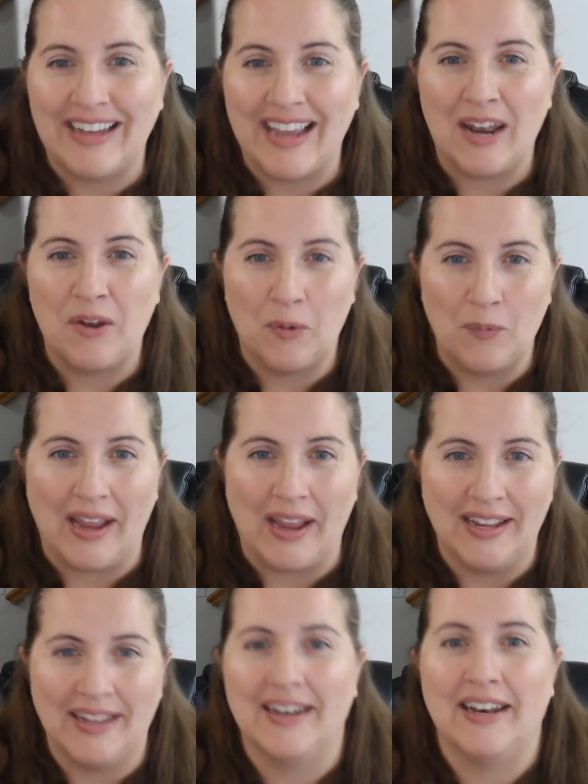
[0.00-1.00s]
You had to
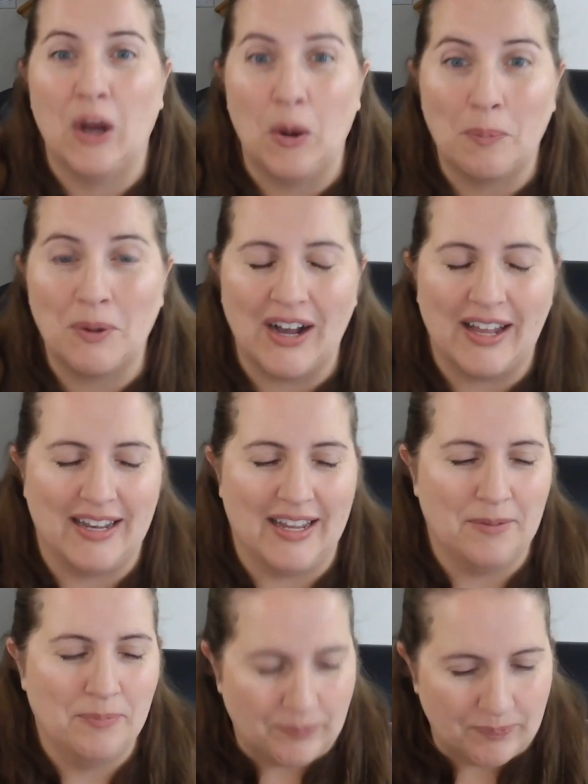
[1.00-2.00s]
wait in and hope you got
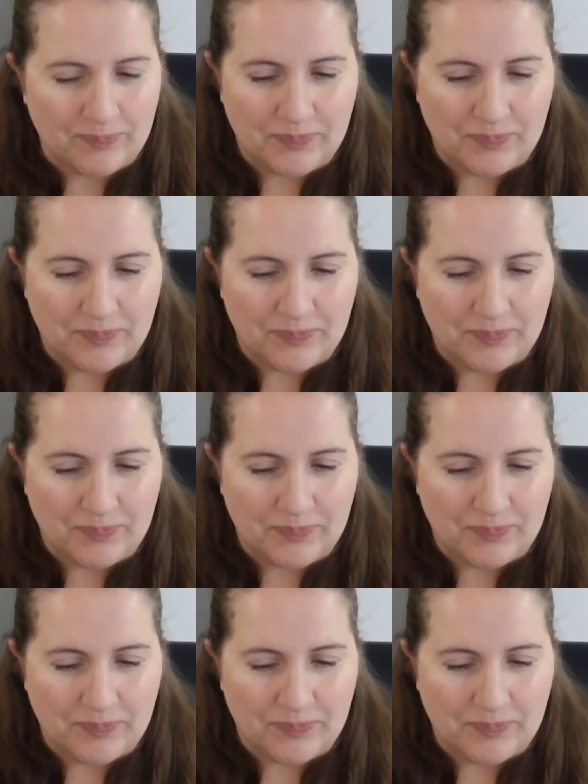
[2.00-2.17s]
in.